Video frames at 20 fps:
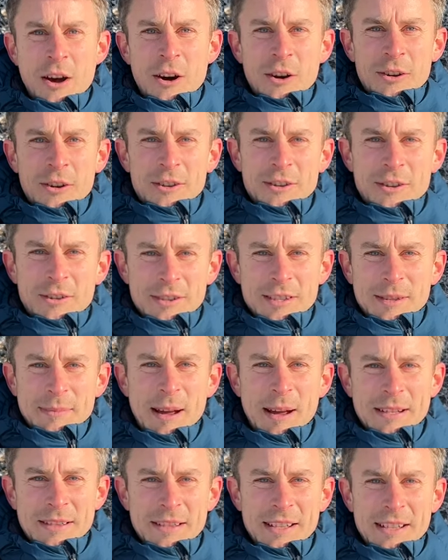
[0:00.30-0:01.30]
Hi guys, I'm
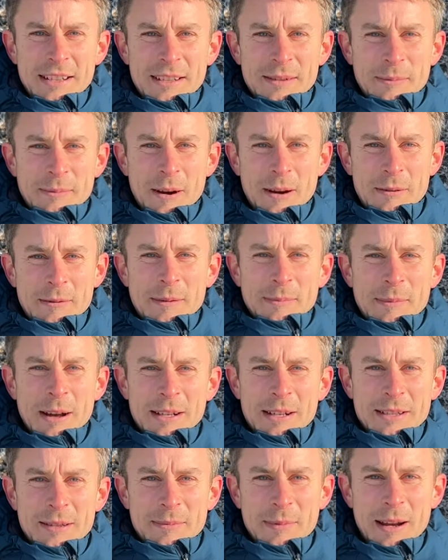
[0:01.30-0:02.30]
Andy. Welcome
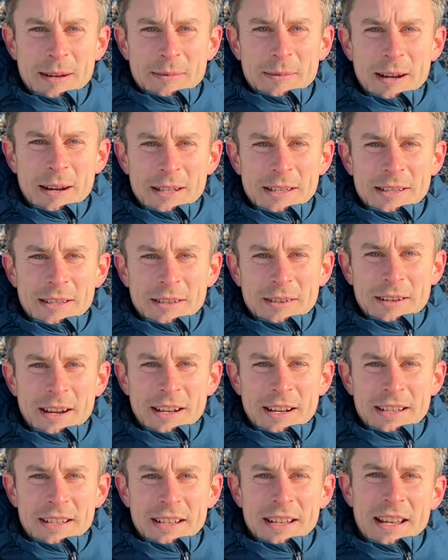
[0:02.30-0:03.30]
back to Backpacking
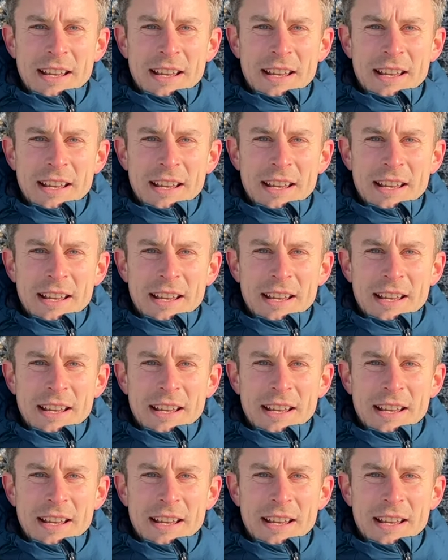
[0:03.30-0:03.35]
UK.